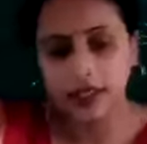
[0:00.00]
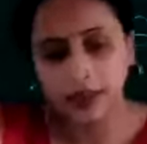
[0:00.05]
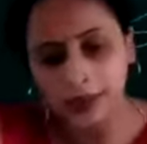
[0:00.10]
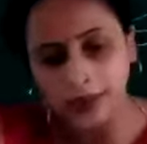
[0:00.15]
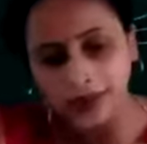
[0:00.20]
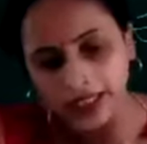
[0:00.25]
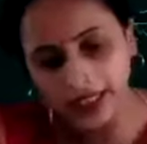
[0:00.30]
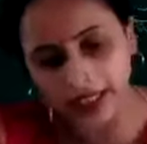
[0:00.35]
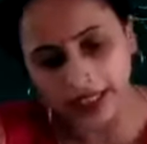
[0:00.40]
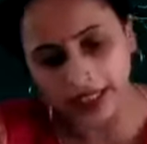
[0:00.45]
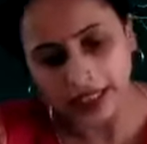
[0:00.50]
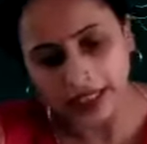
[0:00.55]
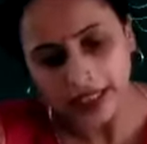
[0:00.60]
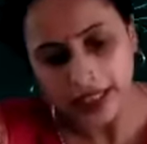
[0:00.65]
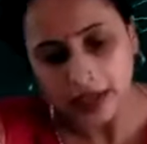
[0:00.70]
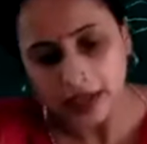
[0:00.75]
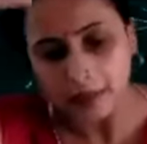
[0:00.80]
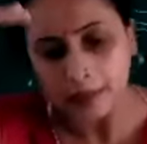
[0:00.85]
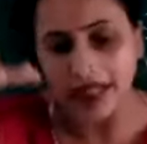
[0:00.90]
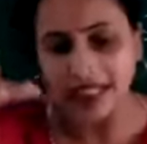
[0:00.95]
Okay,
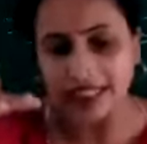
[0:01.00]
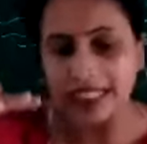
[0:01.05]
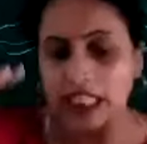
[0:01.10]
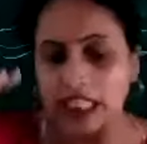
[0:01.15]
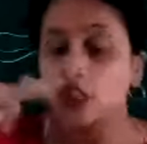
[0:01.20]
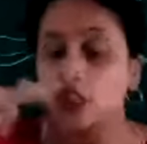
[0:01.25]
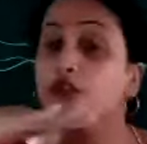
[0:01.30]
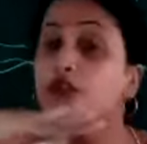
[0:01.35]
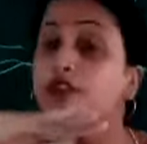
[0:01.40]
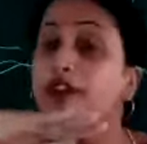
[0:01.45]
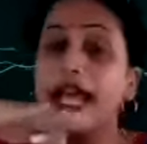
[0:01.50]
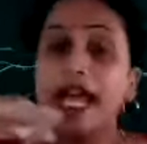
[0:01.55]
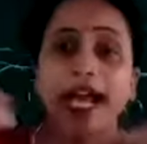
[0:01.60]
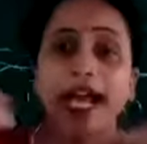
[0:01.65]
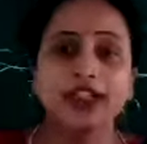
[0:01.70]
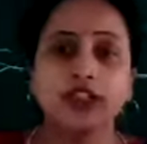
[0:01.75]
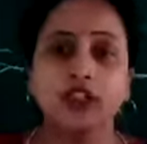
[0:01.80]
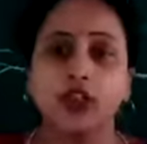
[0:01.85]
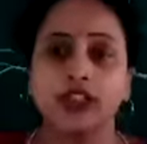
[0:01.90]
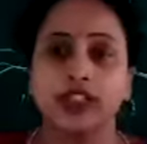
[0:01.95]
but it's
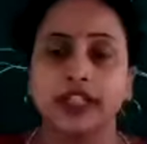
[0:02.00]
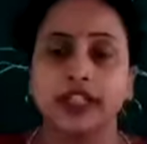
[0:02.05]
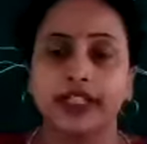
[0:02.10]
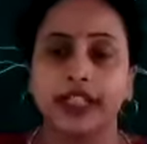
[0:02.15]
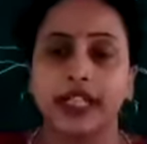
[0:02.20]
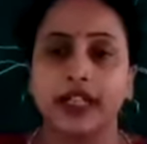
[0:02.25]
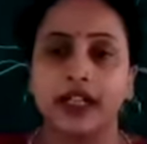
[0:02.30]
flat on the